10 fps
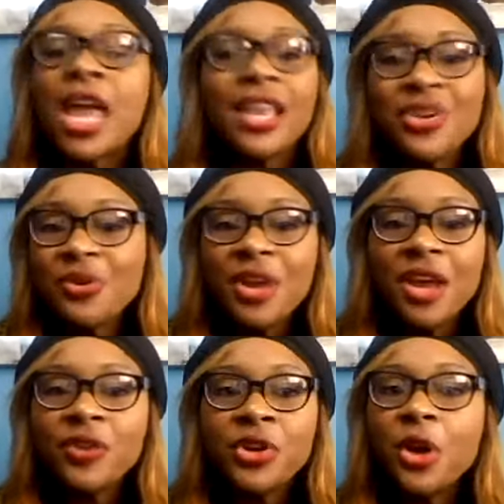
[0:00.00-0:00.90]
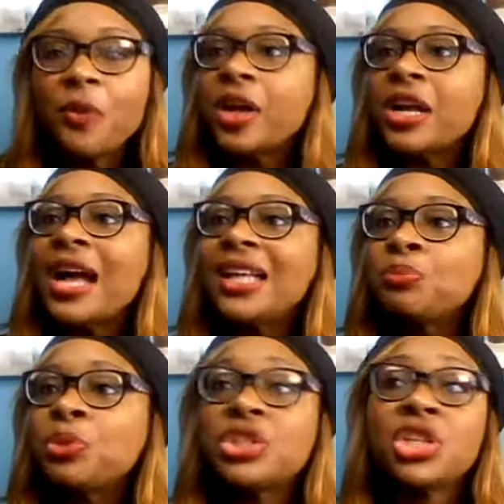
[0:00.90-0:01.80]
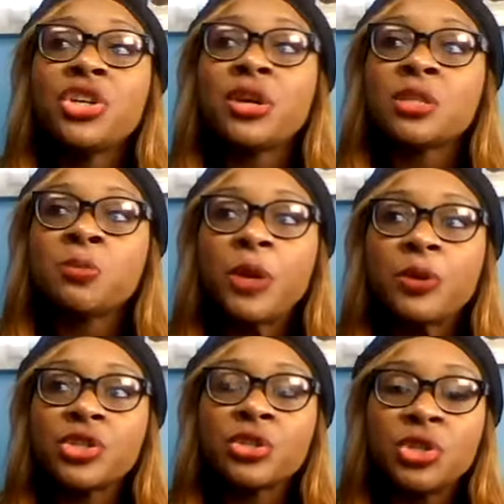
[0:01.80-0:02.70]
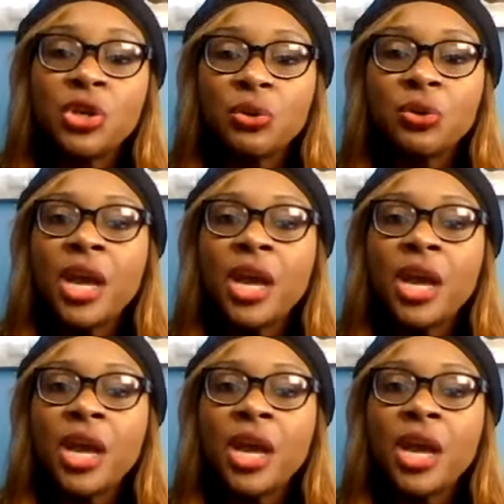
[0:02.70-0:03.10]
You never know what God puts in your spirit to do,